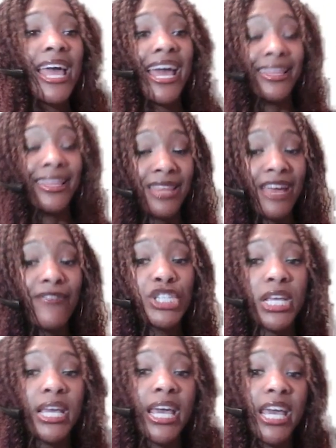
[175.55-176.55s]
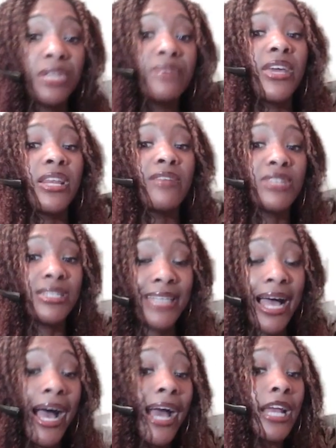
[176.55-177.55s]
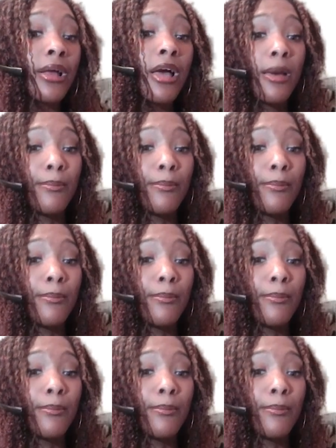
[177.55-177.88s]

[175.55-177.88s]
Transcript: and leveraging innovative design,